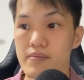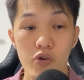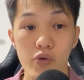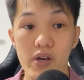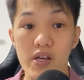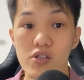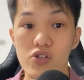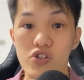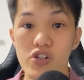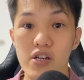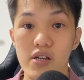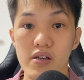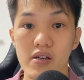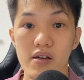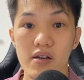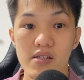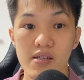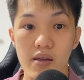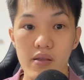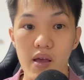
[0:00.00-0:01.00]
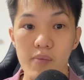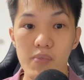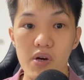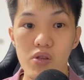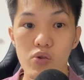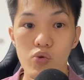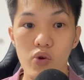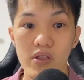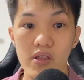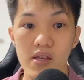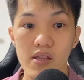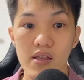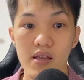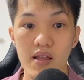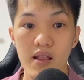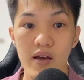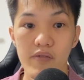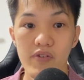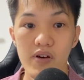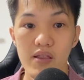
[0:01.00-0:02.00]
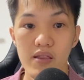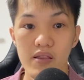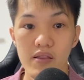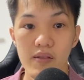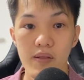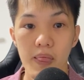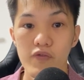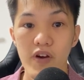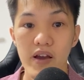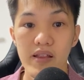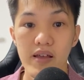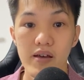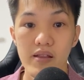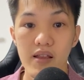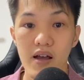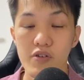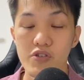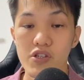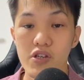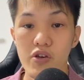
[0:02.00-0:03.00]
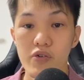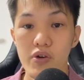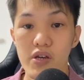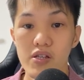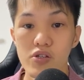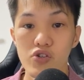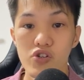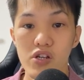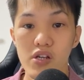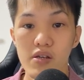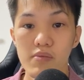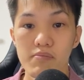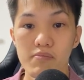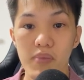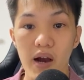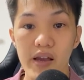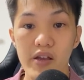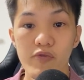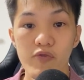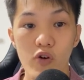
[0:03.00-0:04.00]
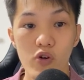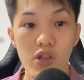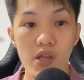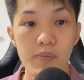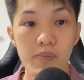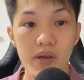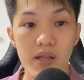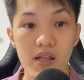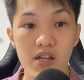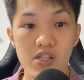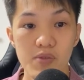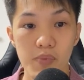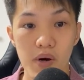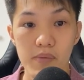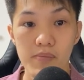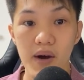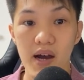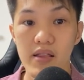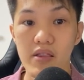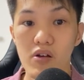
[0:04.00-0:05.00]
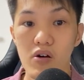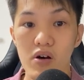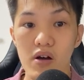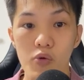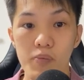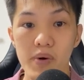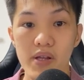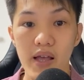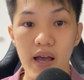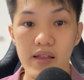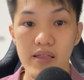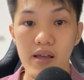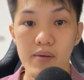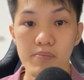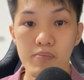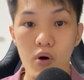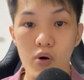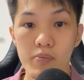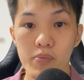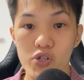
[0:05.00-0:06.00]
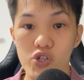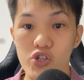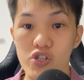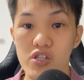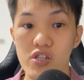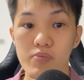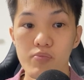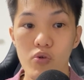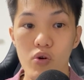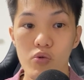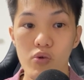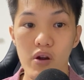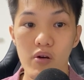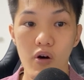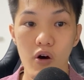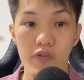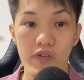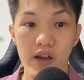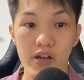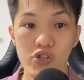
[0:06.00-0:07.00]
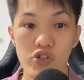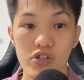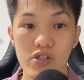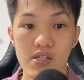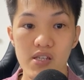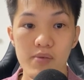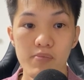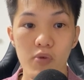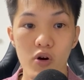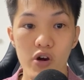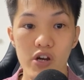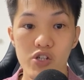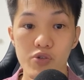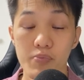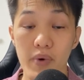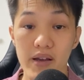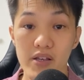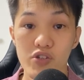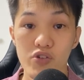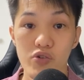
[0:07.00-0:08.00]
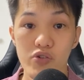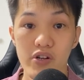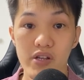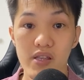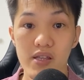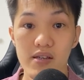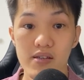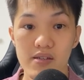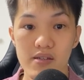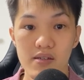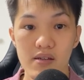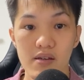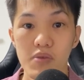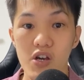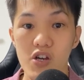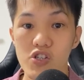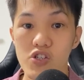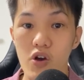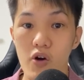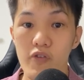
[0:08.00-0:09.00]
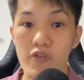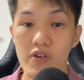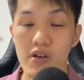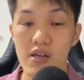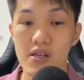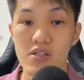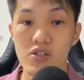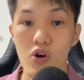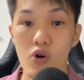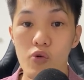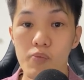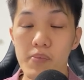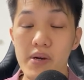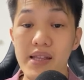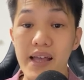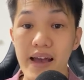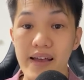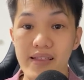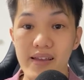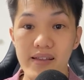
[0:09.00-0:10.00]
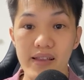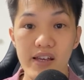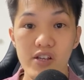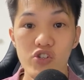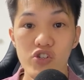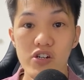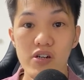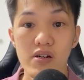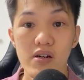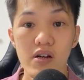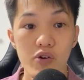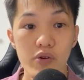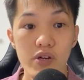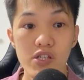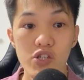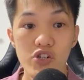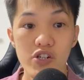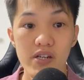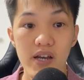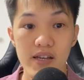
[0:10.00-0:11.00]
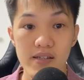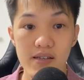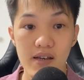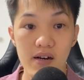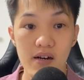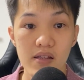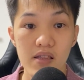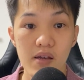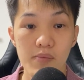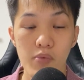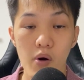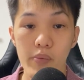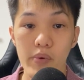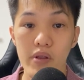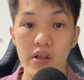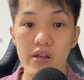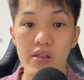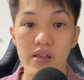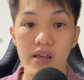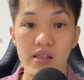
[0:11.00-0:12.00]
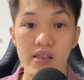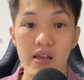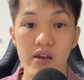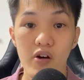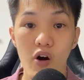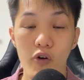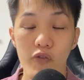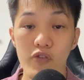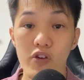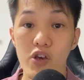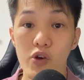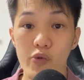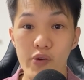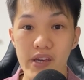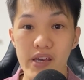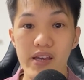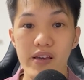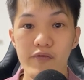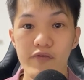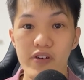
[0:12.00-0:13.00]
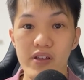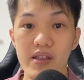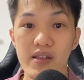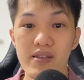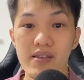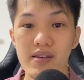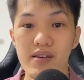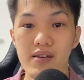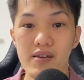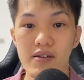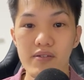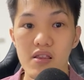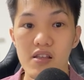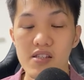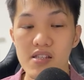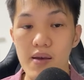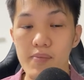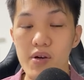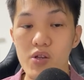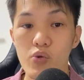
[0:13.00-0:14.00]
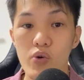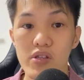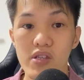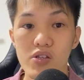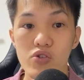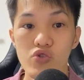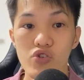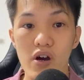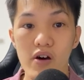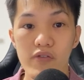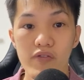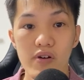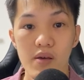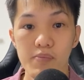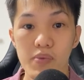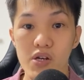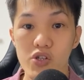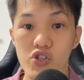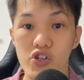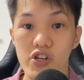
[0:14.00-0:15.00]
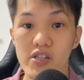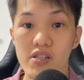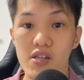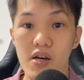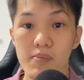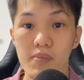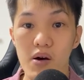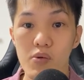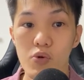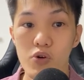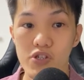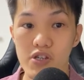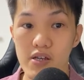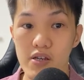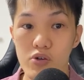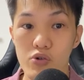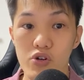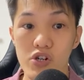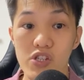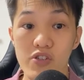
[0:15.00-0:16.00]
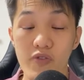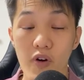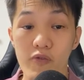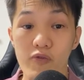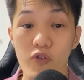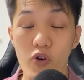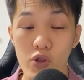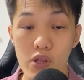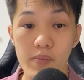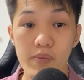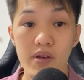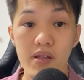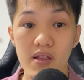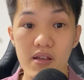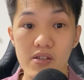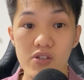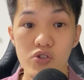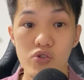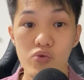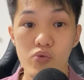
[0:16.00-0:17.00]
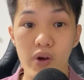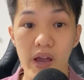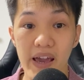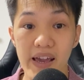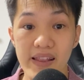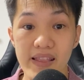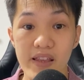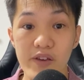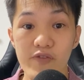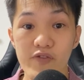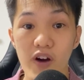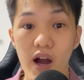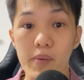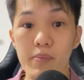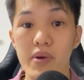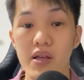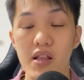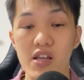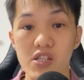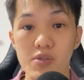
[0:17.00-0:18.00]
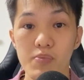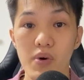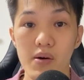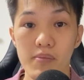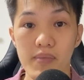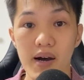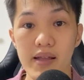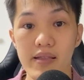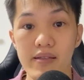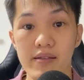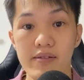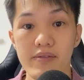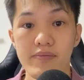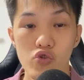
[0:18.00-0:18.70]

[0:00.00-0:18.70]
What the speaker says: QE3, September 2011, Fed announced QE3 buying 40 billion per month open-ended bond purchasing program of agency mortgage-backed securities. Because of its open-ended nature, QE3 has earned the popular nickname of QE Infinity. December 2012, the purchase amount was increased from 40 billion to 85 billion per month.